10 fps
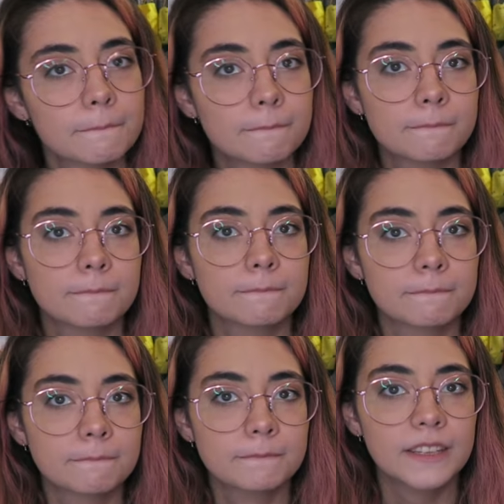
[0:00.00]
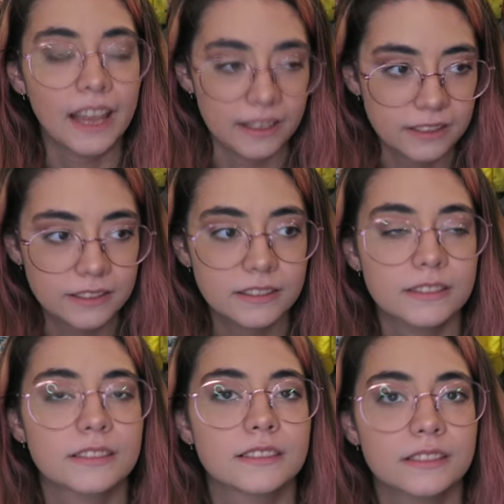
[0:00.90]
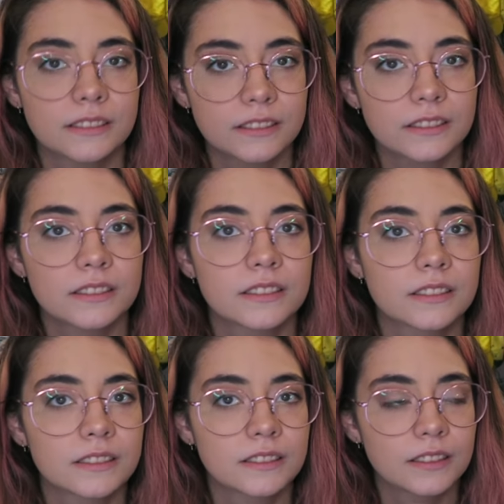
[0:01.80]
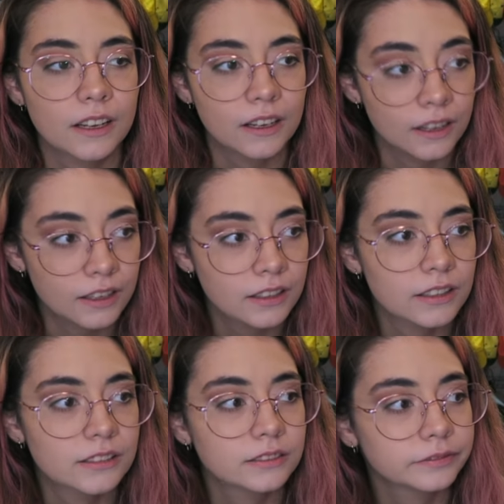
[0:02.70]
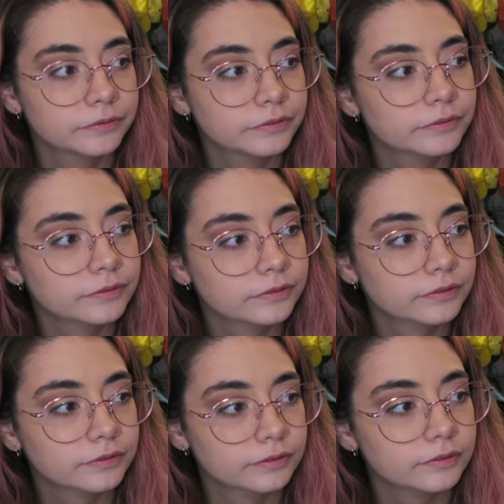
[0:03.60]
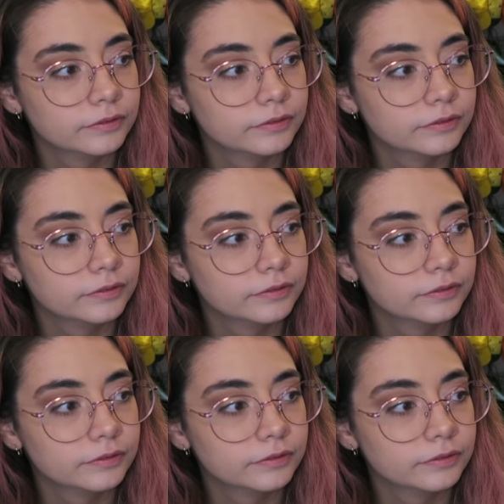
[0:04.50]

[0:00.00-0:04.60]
(silent)